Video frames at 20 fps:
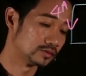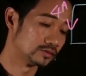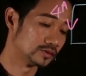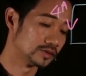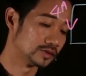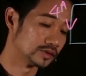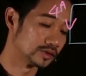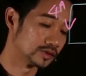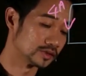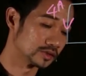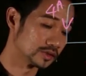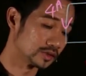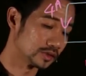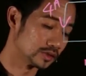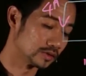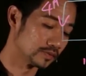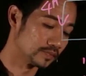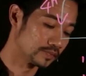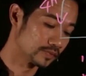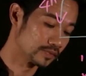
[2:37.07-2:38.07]

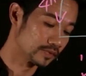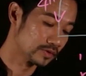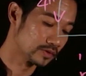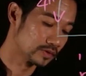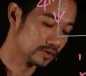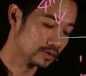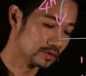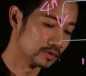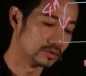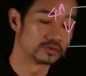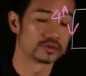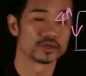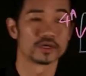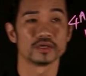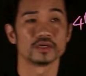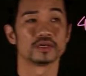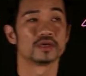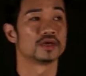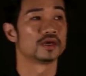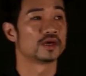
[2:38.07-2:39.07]
resistor,
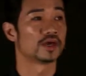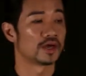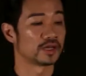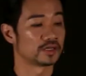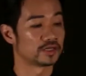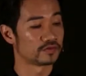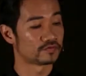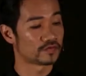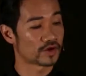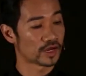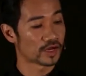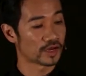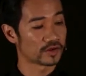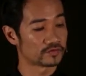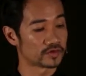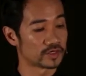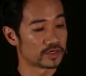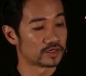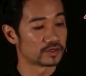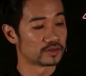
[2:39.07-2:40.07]
okay, and if I
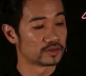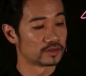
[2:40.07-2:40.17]
have